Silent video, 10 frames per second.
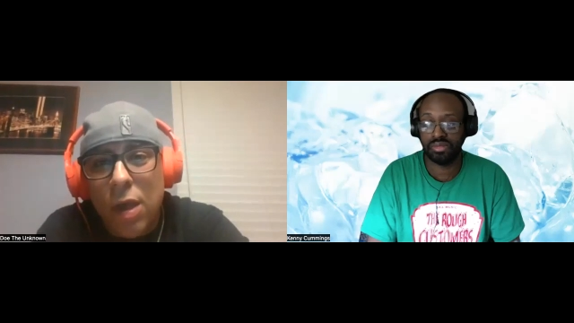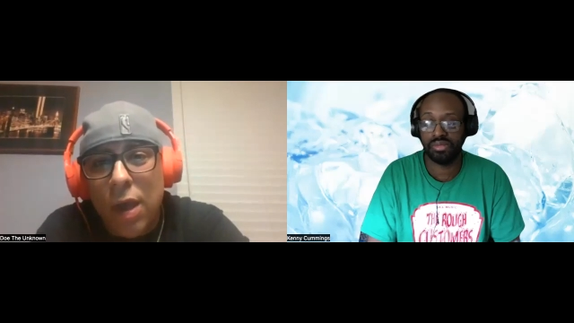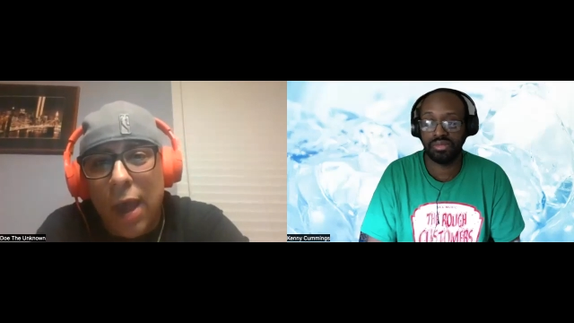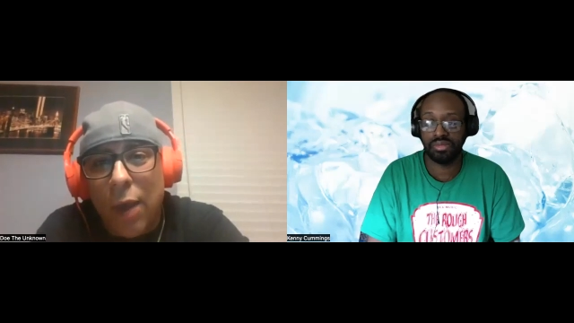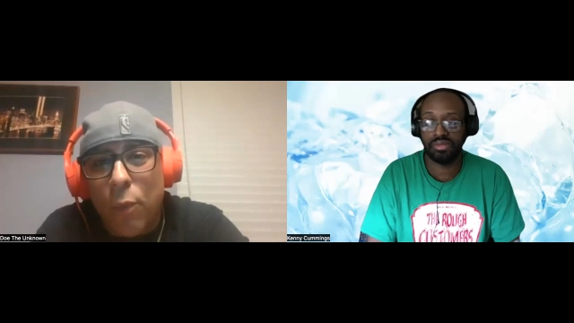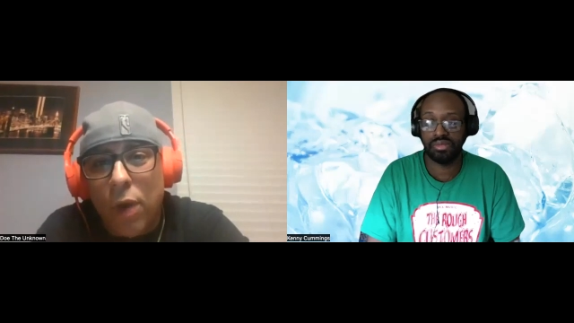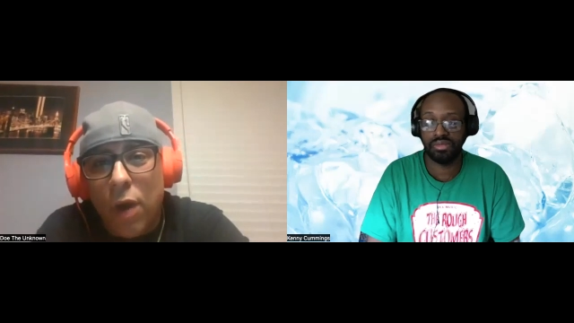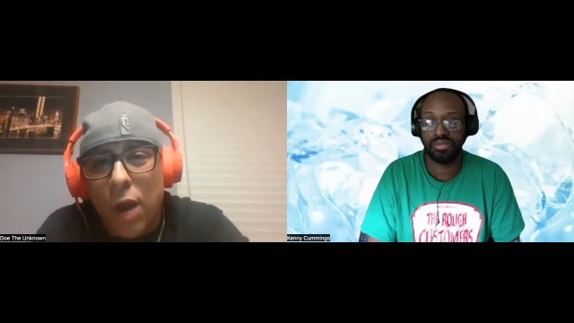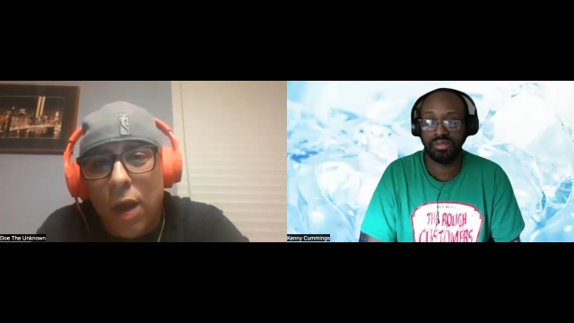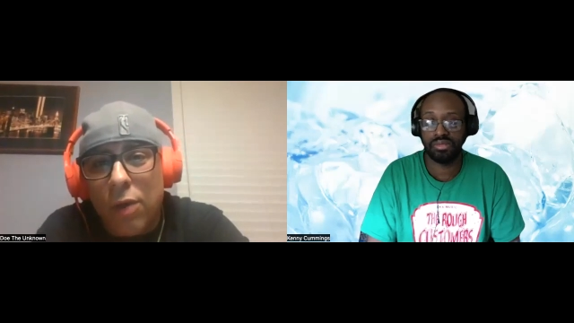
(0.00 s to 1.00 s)
Speaker 1: and
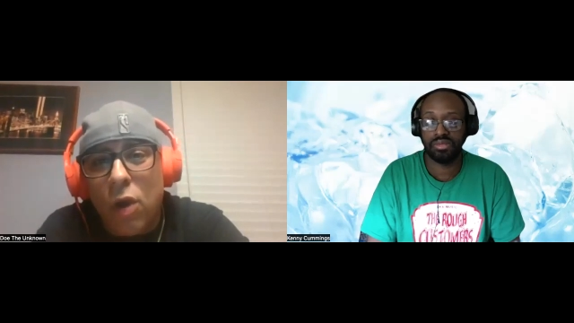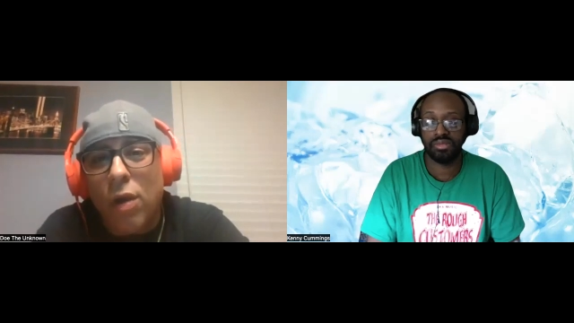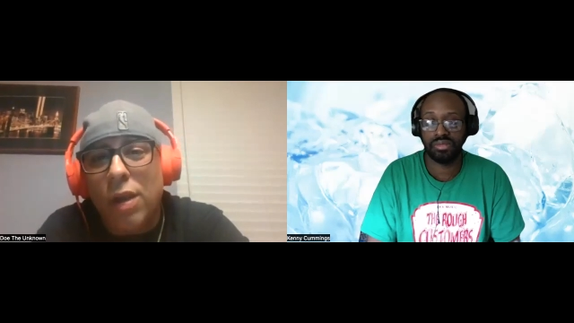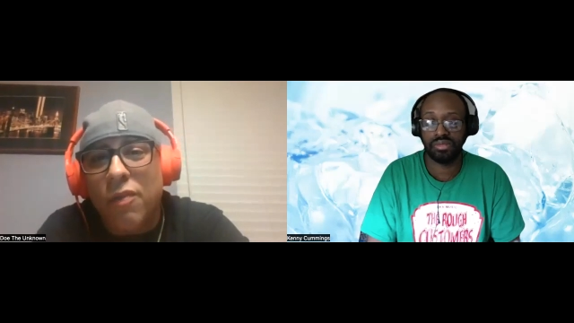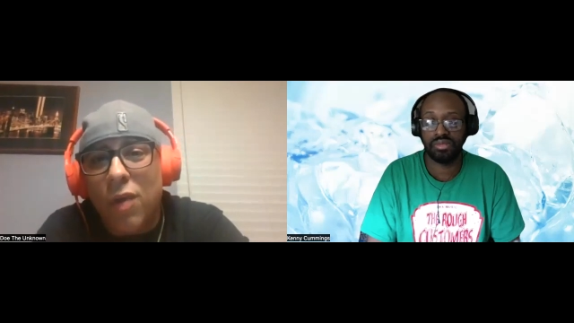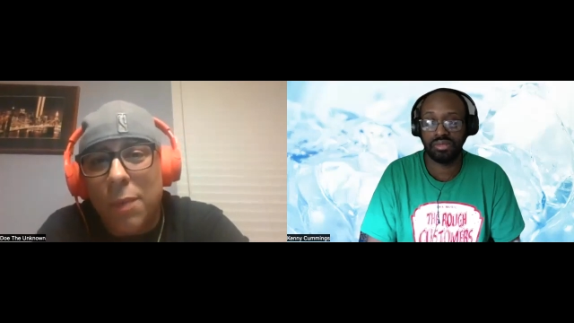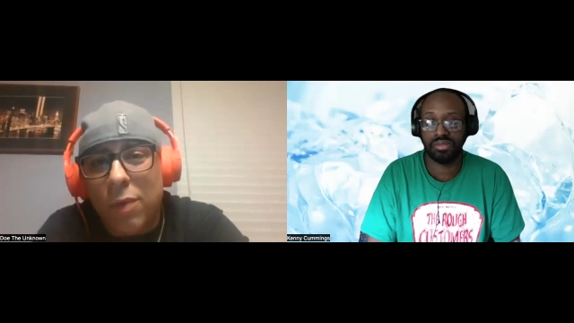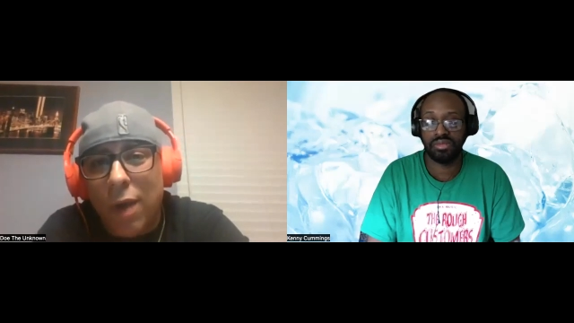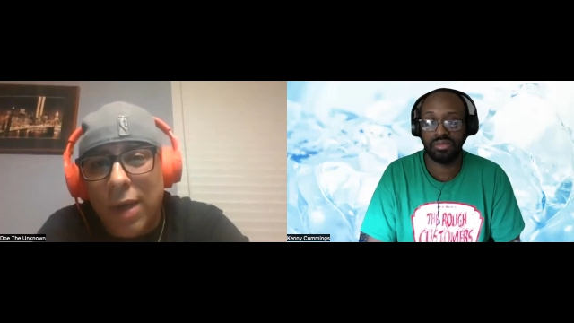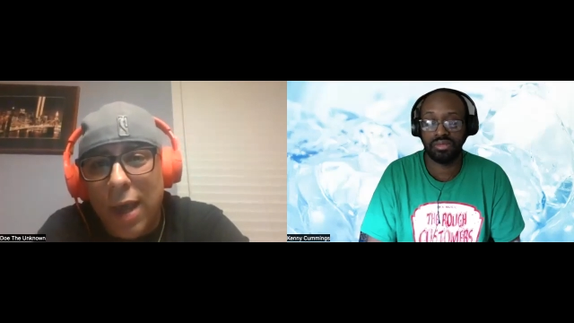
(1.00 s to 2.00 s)
we're uh, currently filming
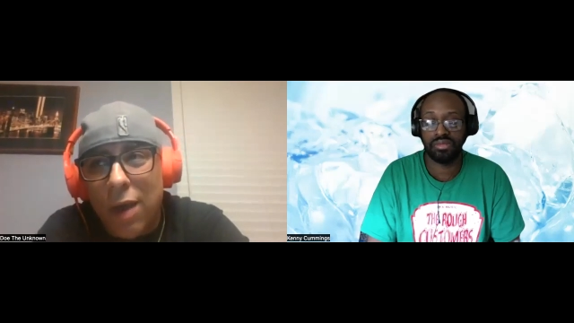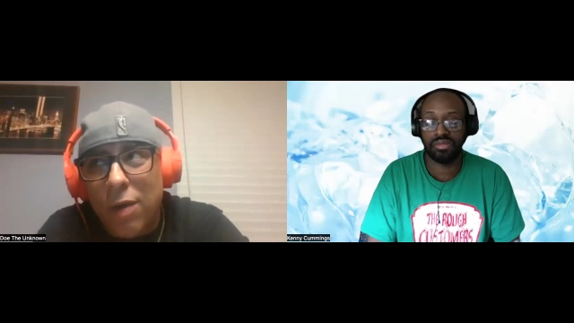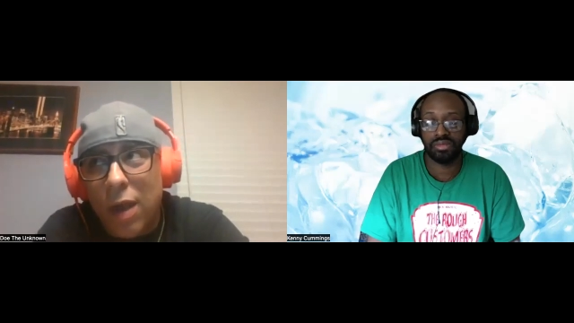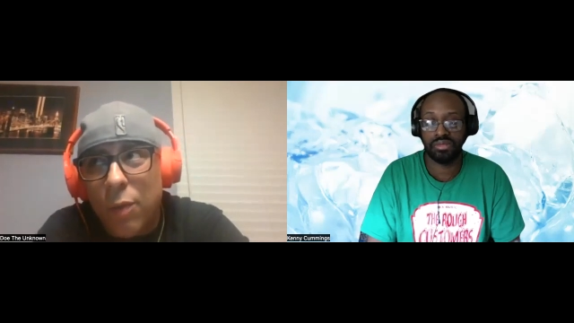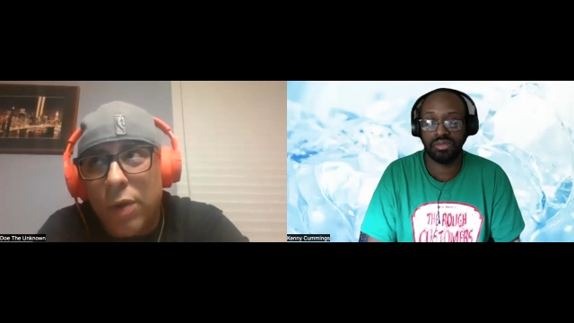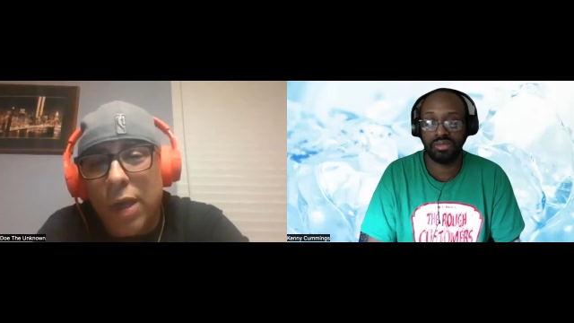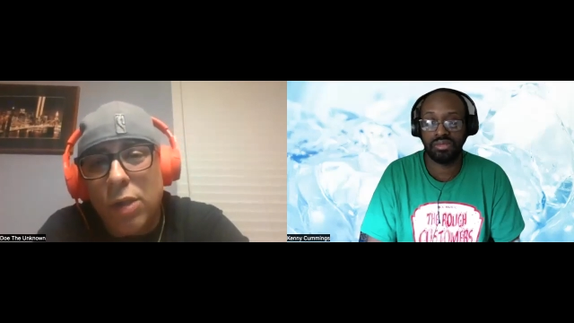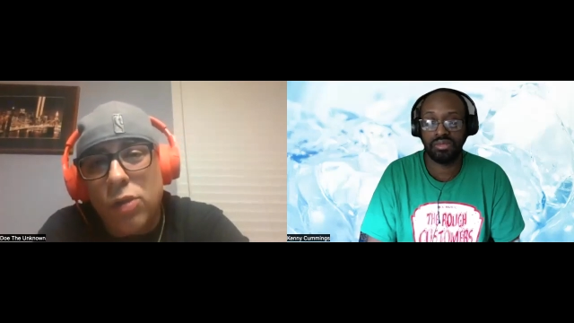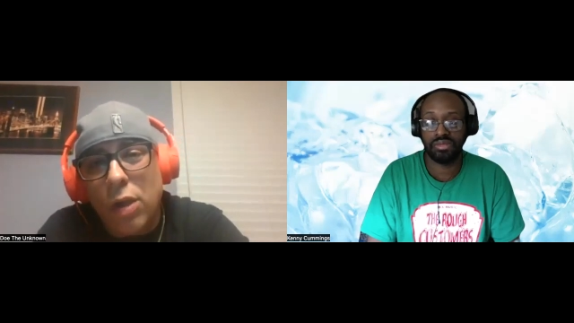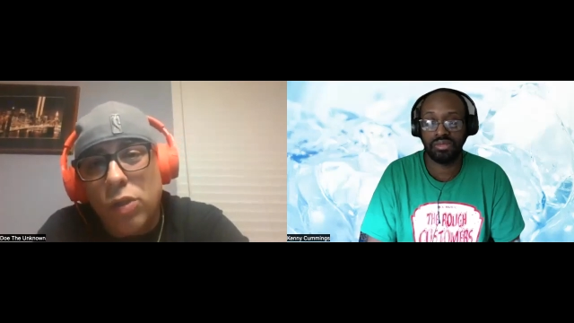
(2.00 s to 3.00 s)
right now, and we're
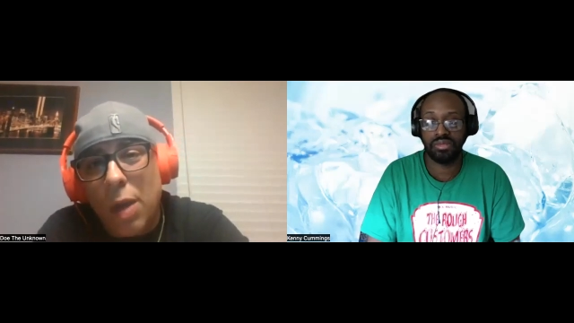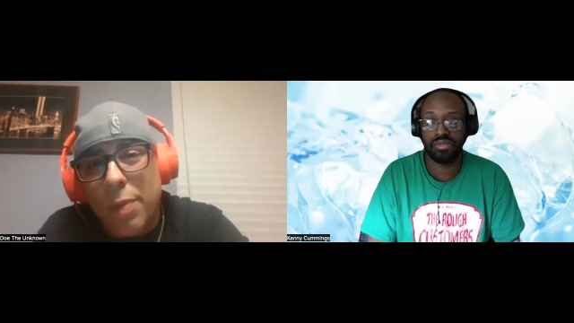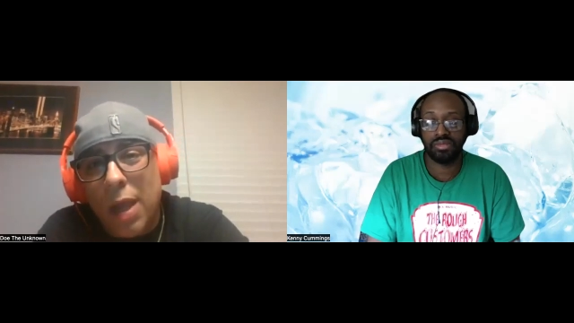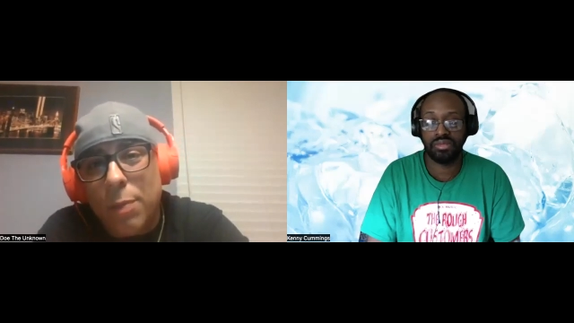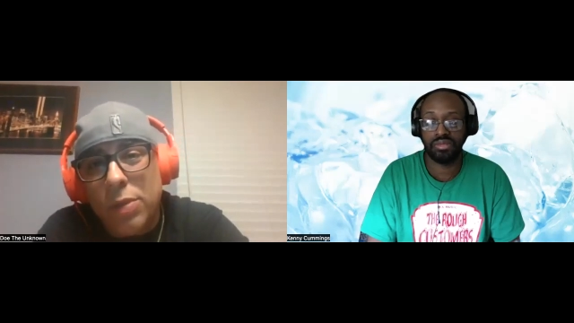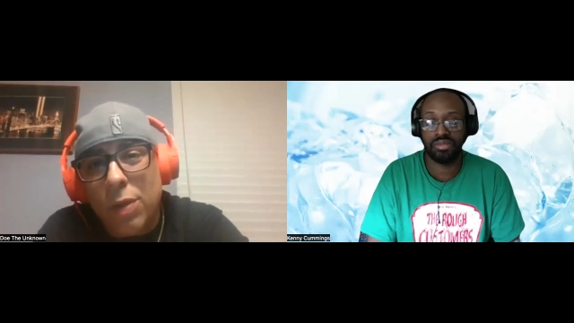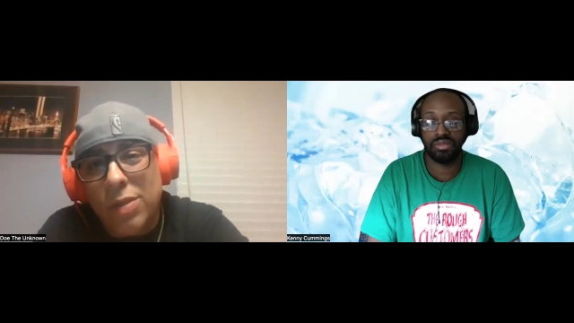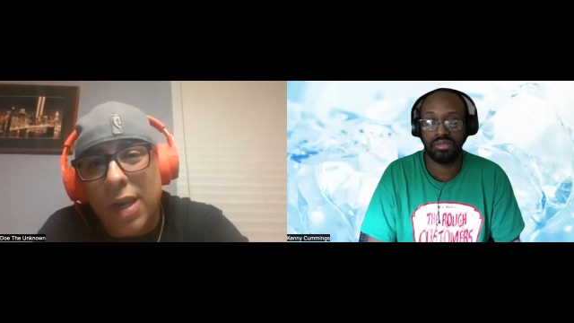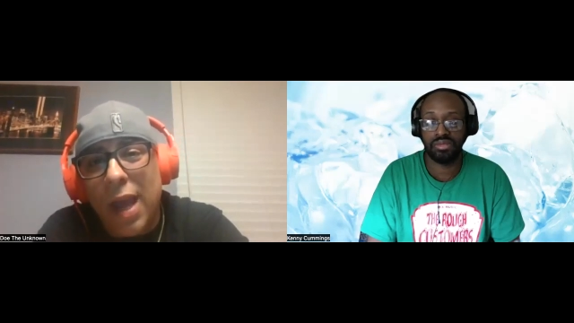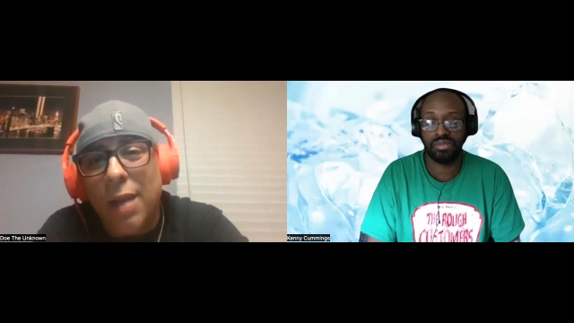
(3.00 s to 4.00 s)
gonna start dropping
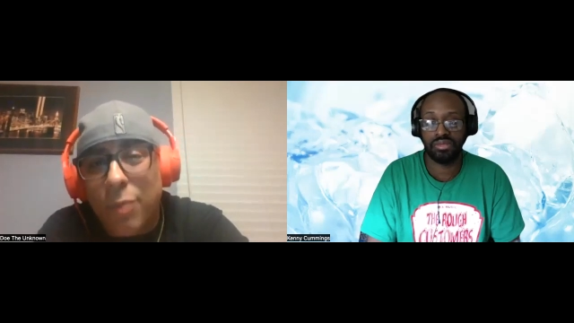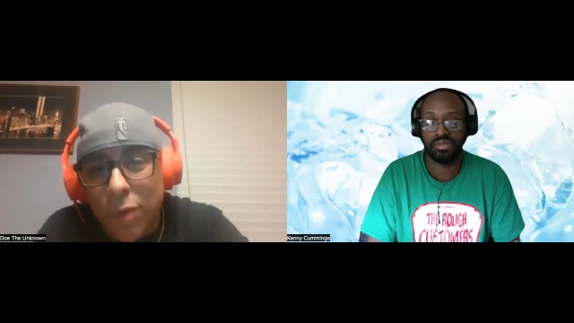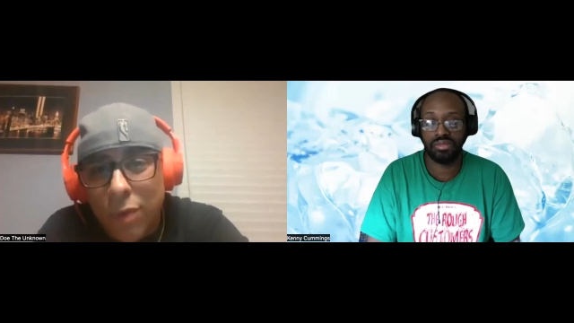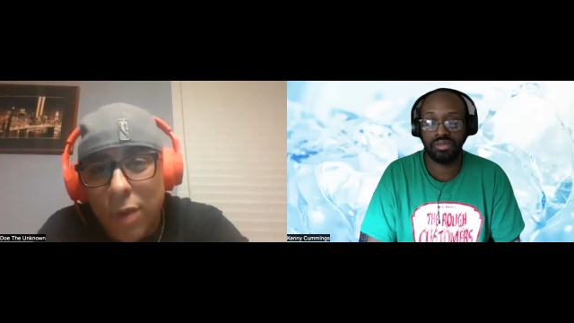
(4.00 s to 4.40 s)
episodes in April.